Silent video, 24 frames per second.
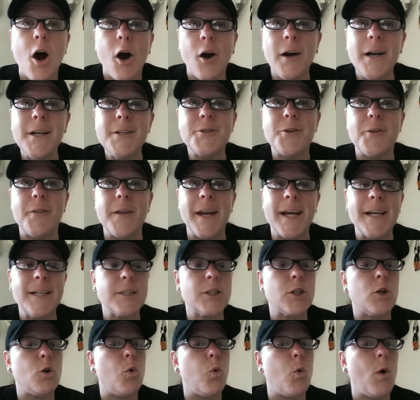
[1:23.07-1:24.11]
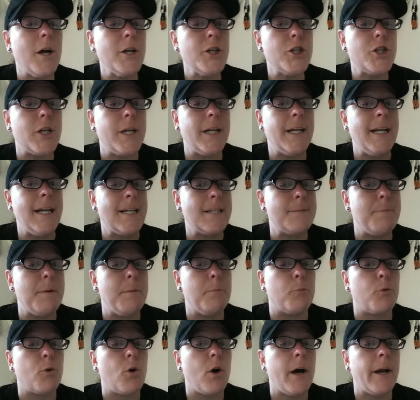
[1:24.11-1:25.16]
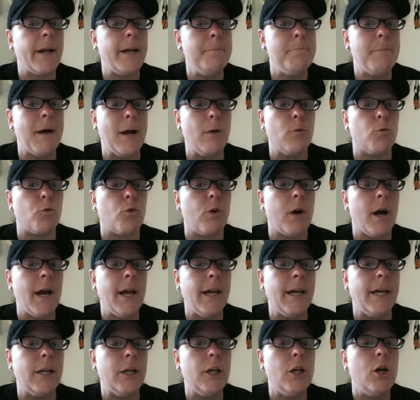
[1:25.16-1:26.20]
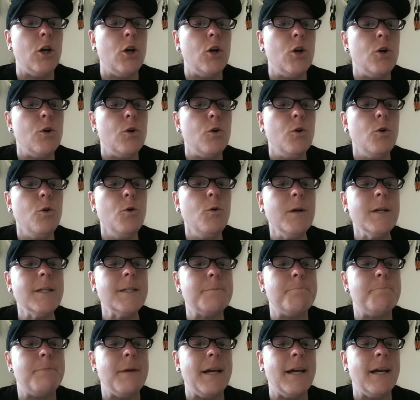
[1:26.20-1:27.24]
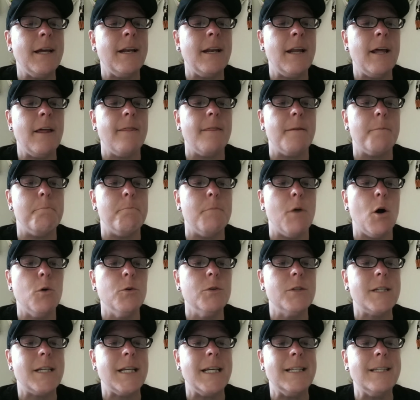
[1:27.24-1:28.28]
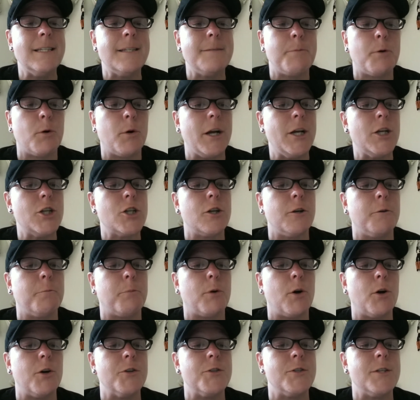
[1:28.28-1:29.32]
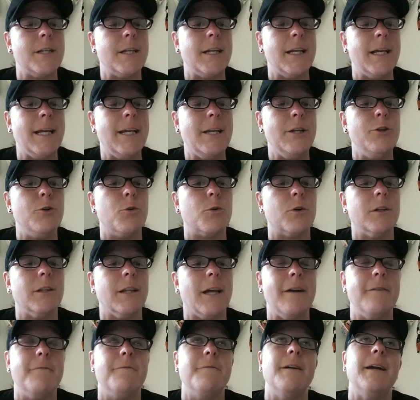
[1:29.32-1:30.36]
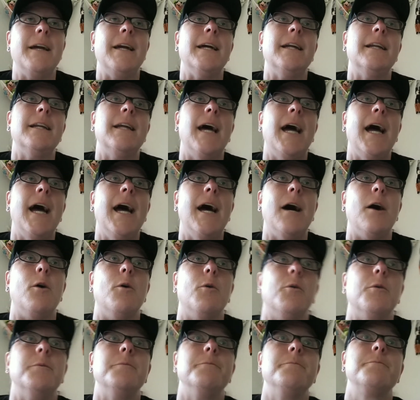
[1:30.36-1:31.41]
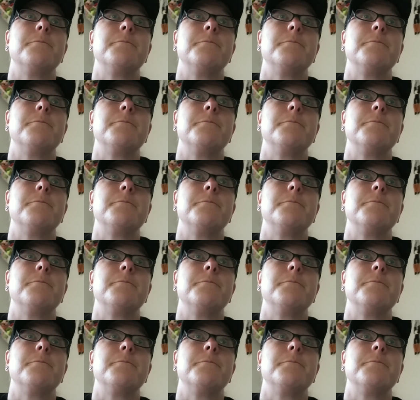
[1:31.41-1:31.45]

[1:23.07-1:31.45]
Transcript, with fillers: All right, so the next question has been brought in by Ryan. Who has been the most inspirational person in your life and how?